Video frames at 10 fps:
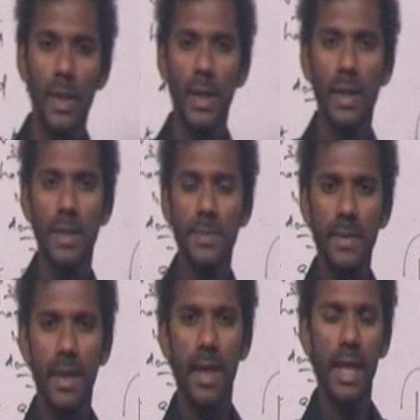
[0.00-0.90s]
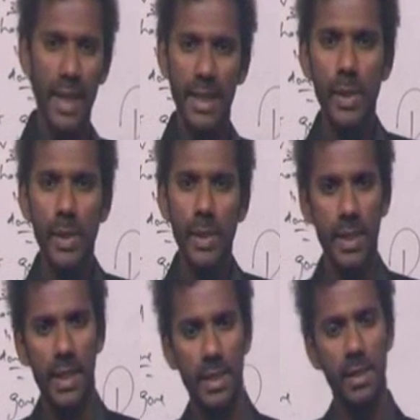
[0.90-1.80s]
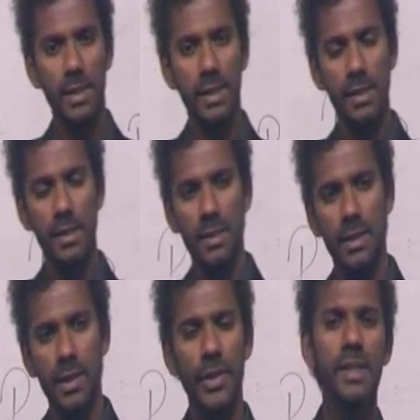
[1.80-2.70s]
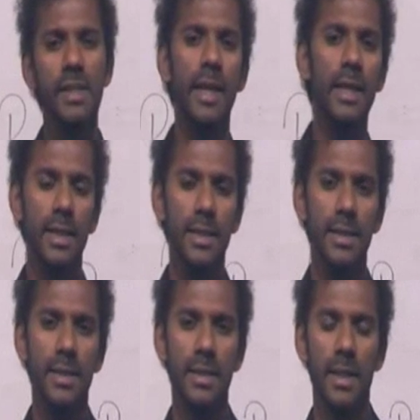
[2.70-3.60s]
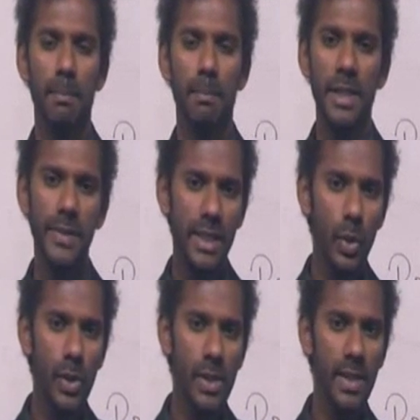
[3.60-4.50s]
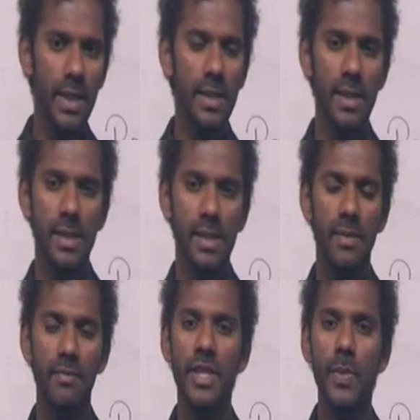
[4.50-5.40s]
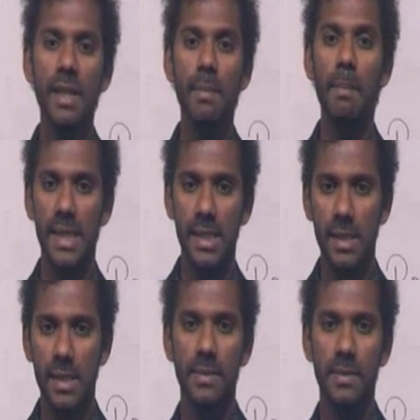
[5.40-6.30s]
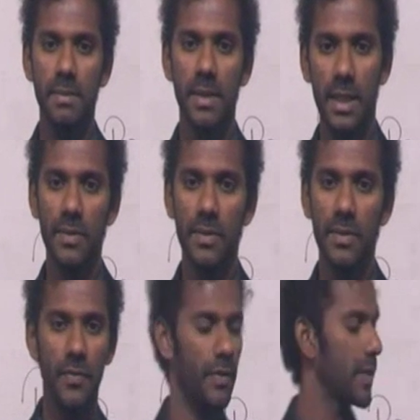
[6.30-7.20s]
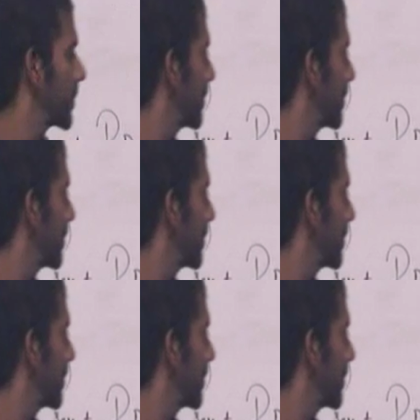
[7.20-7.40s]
I'll write two sentences. You just think between the two sentences, which one is the best? Clear? Fine.